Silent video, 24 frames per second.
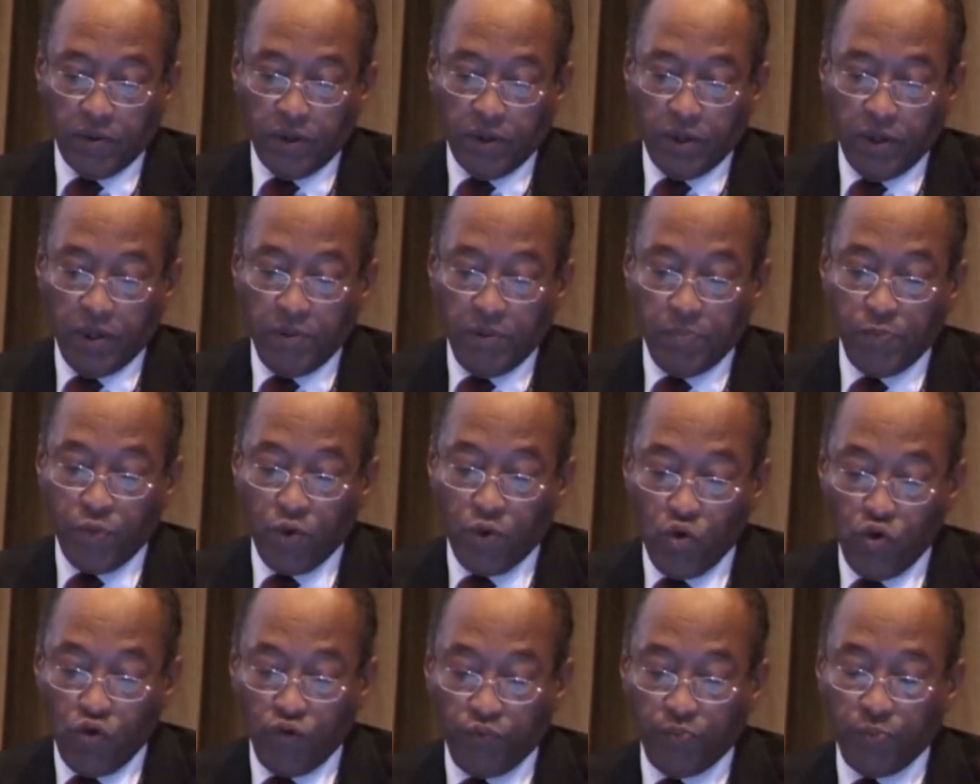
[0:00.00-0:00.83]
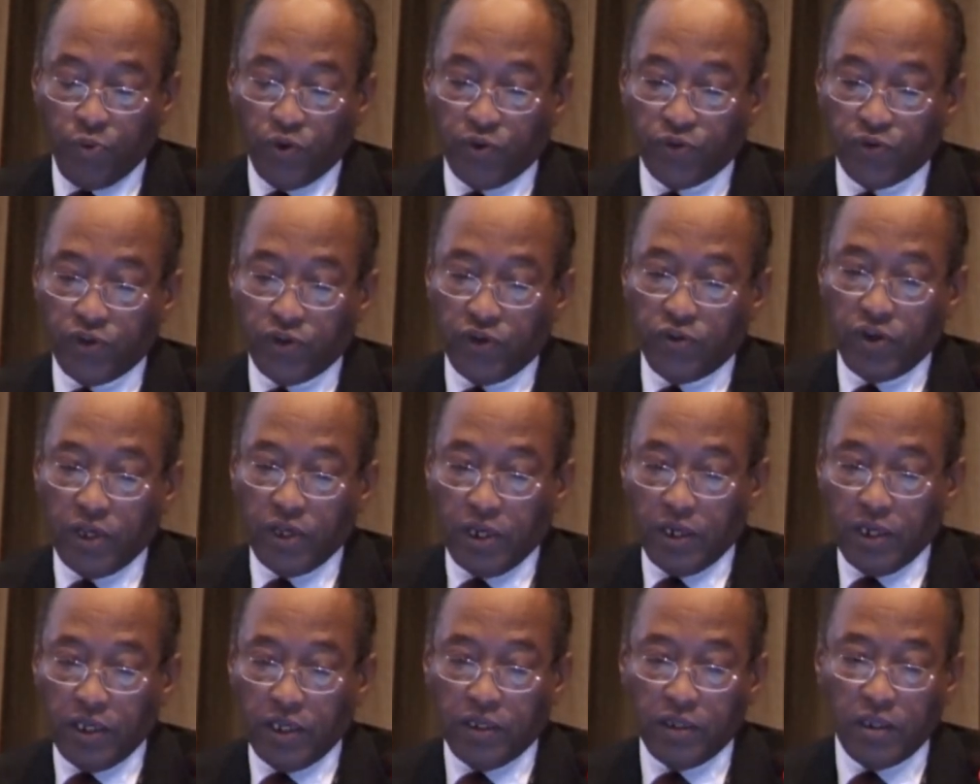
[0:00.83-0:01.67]
improved
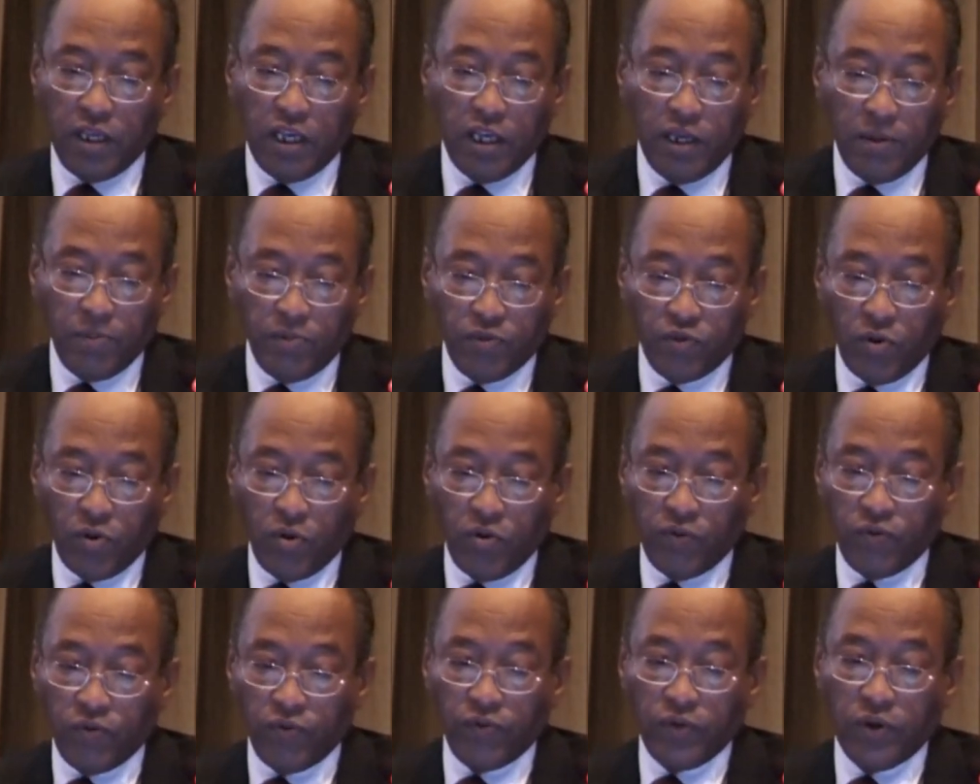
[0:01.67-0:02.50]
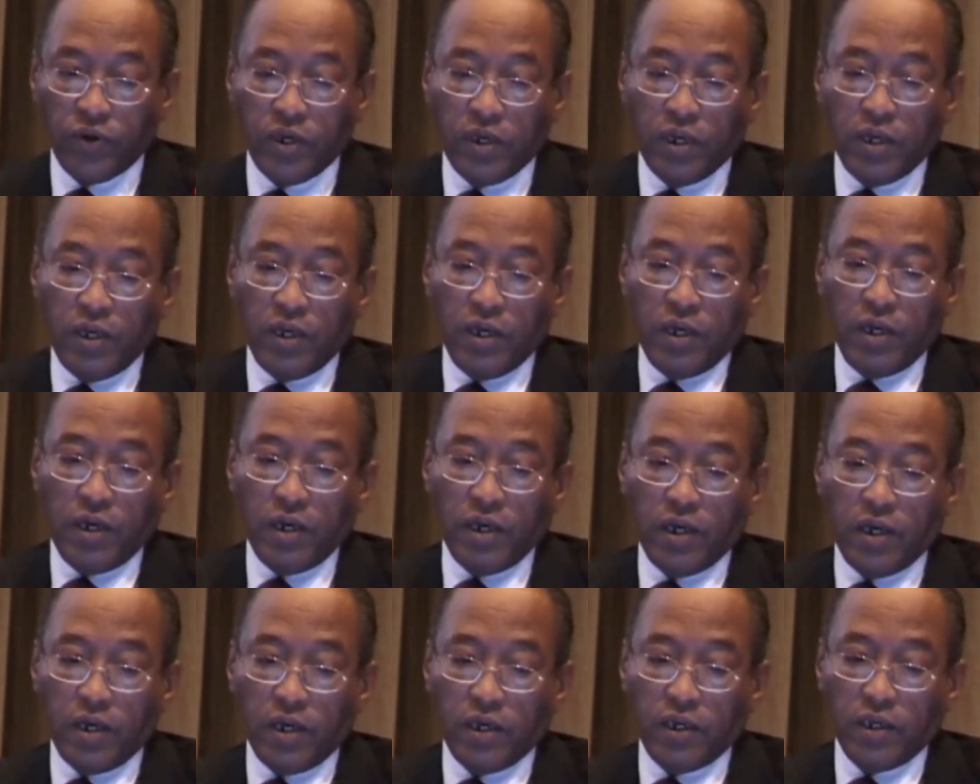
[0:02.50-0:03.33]
position in terms of
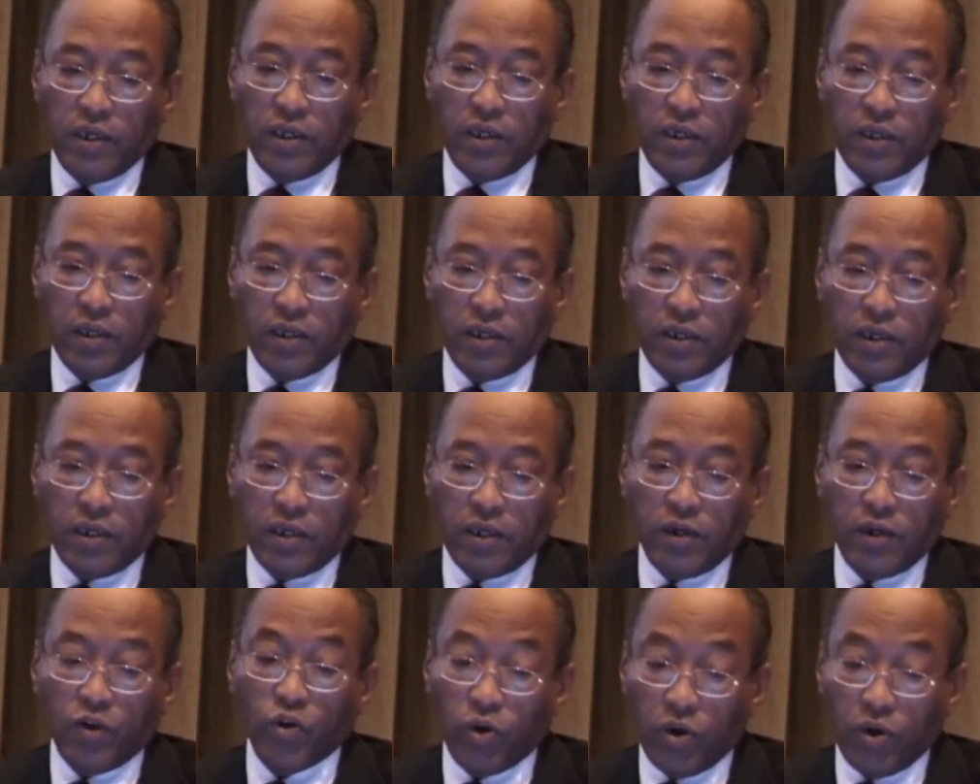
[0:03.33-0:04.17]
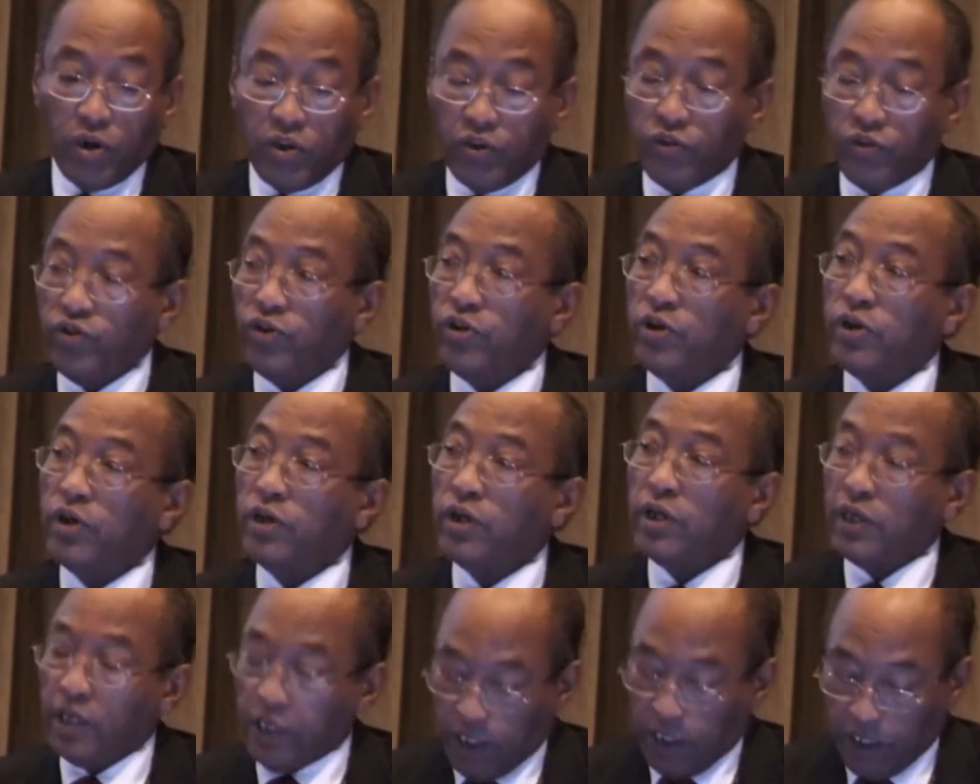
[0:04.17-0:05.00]
knowledge
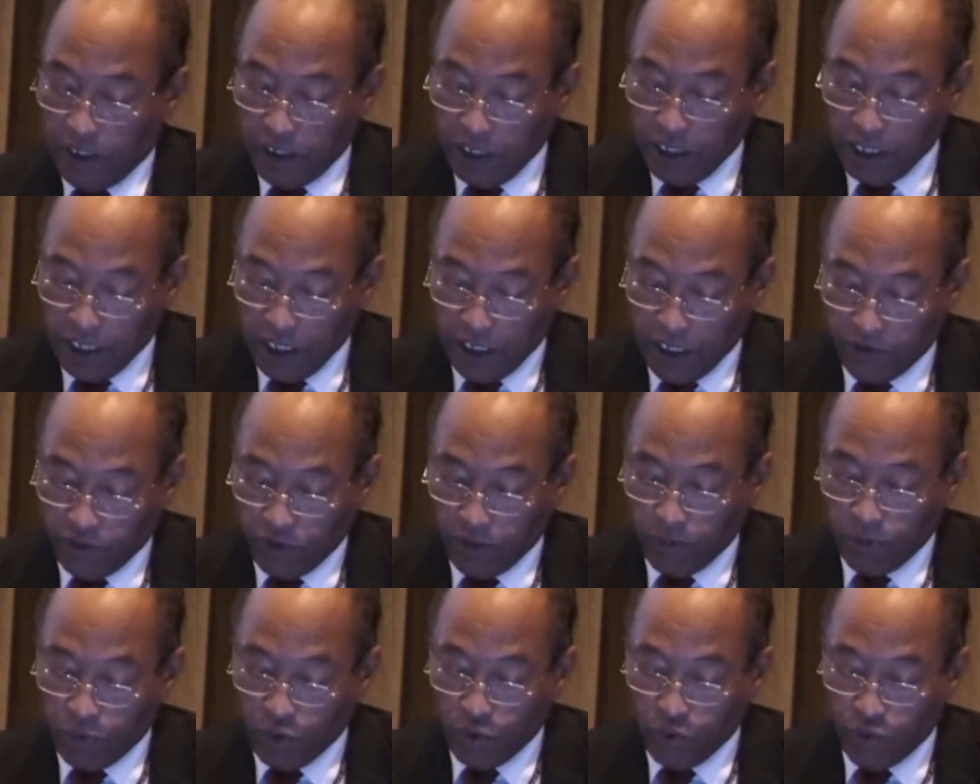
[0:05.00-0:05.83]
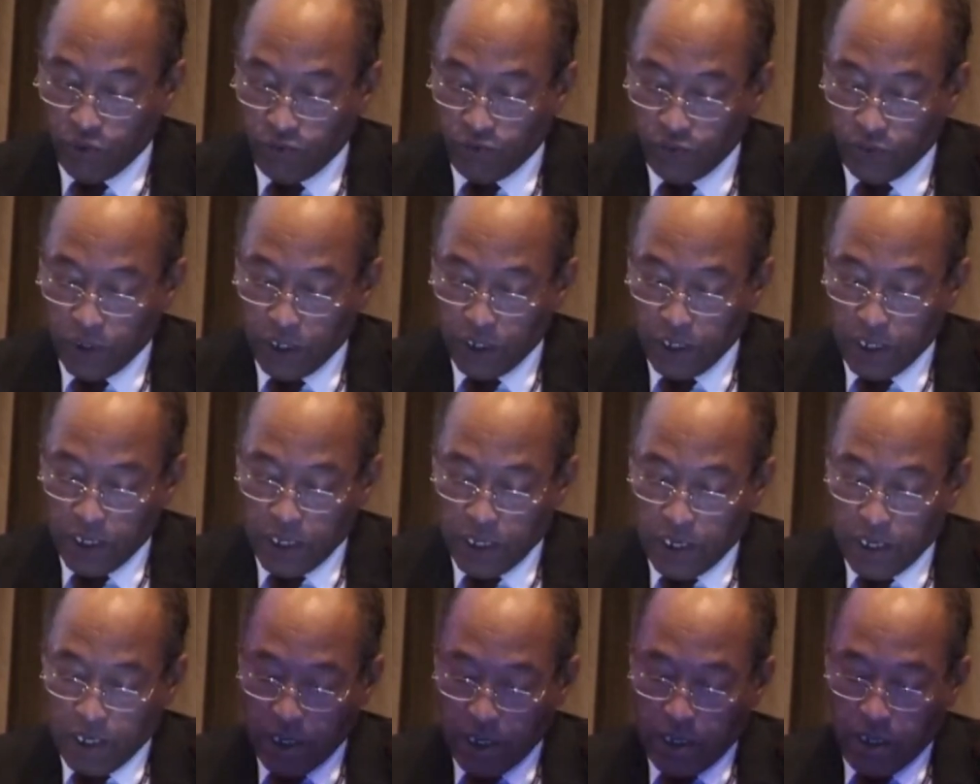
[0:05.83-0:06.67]
indicates improved
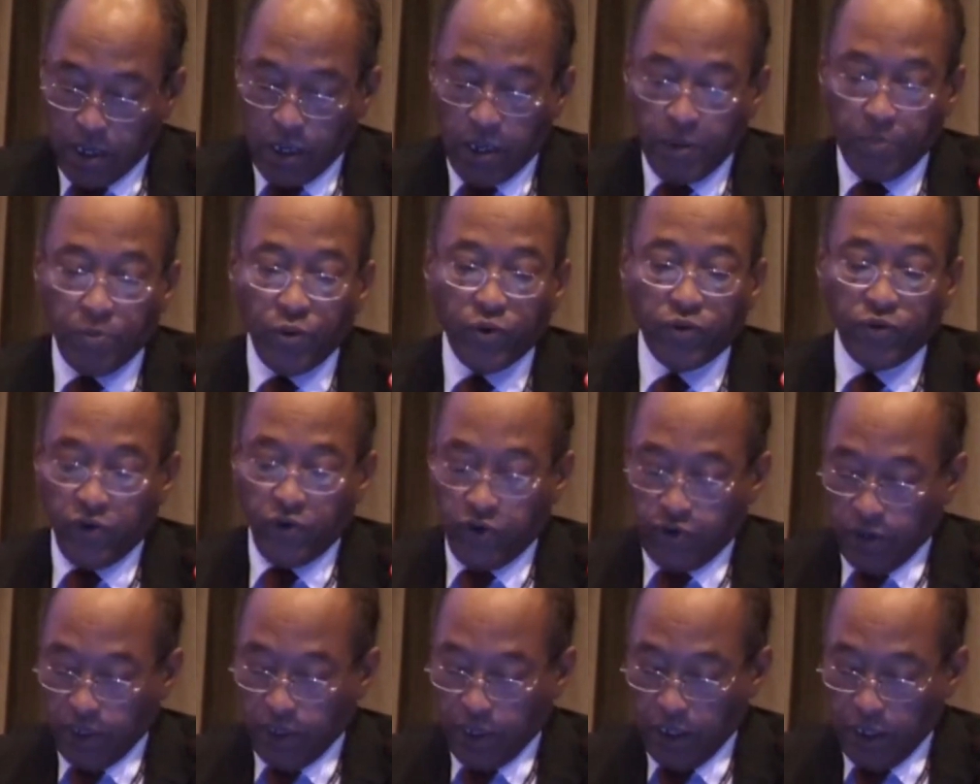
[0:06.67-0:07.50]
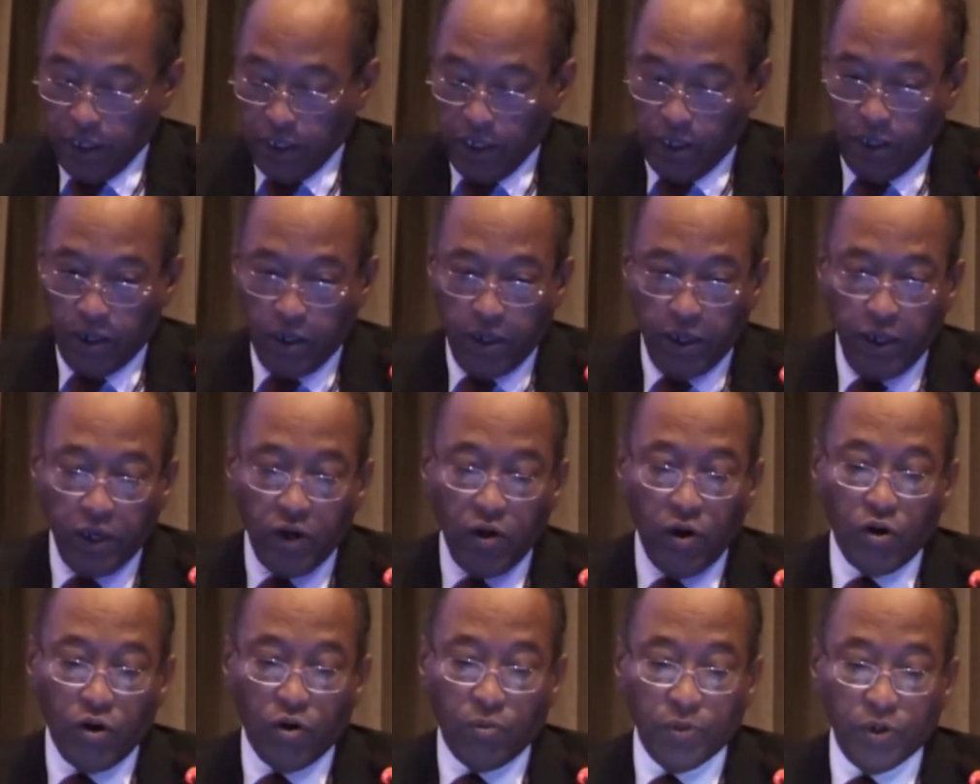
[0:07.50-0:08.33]
position in
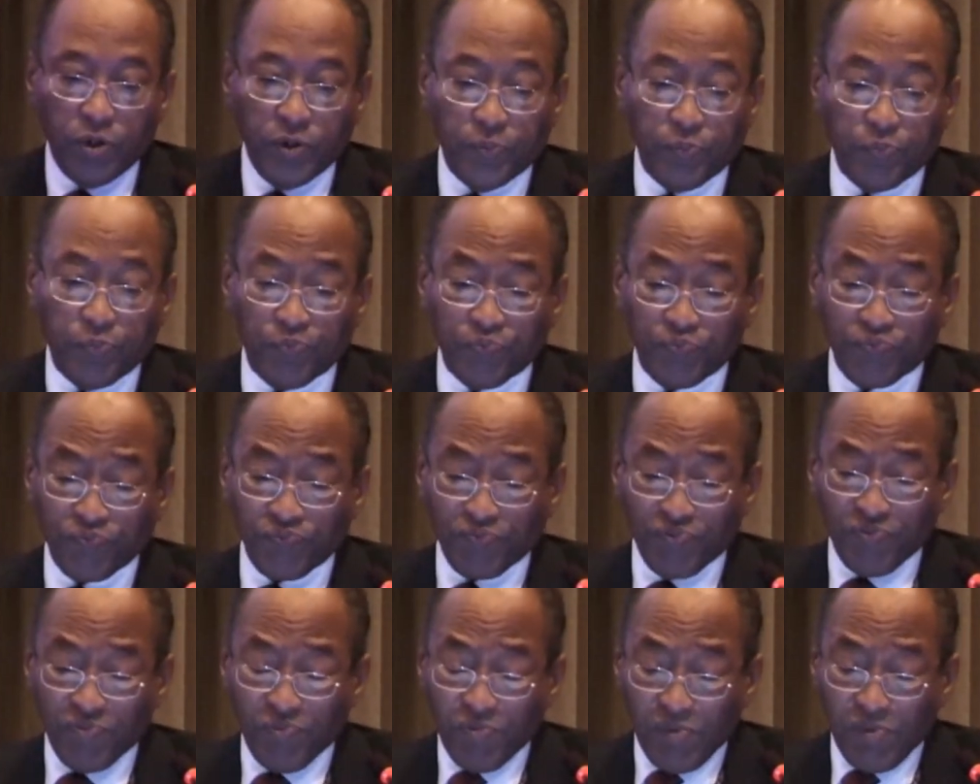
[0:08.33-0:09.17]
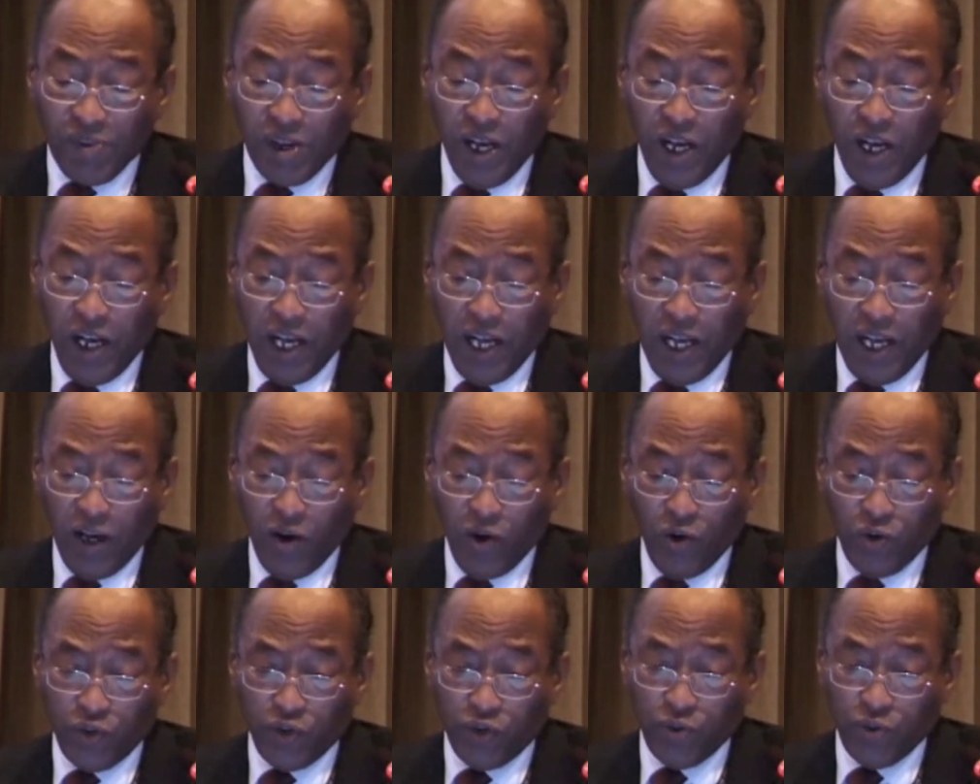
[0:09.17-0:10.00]
economy.
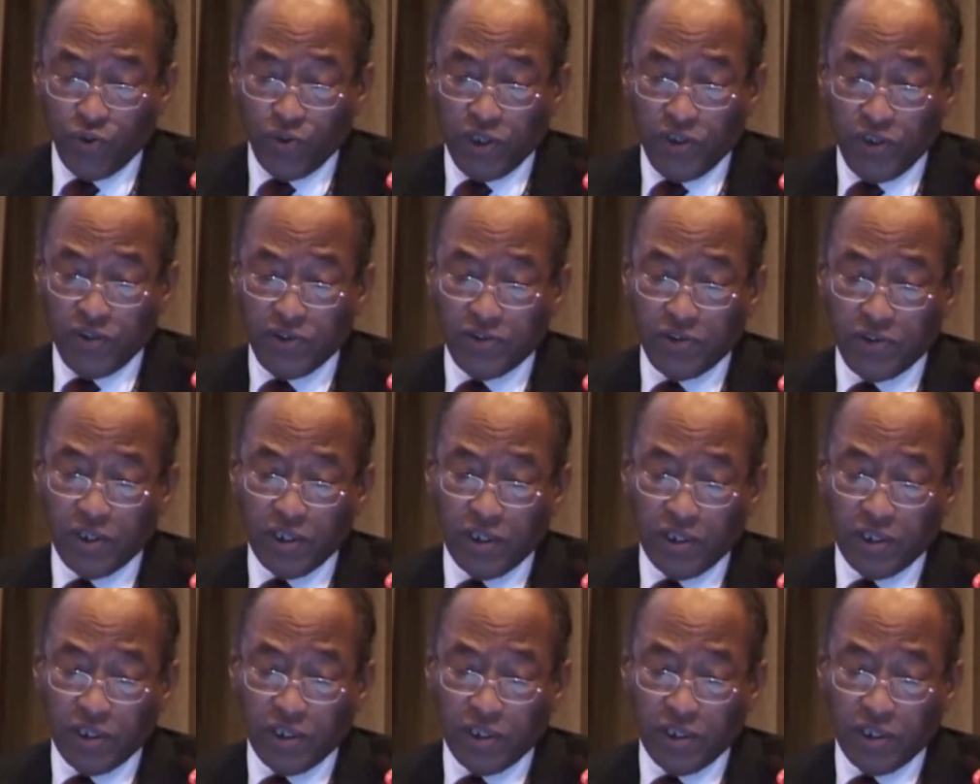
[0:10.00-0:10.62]
Also, this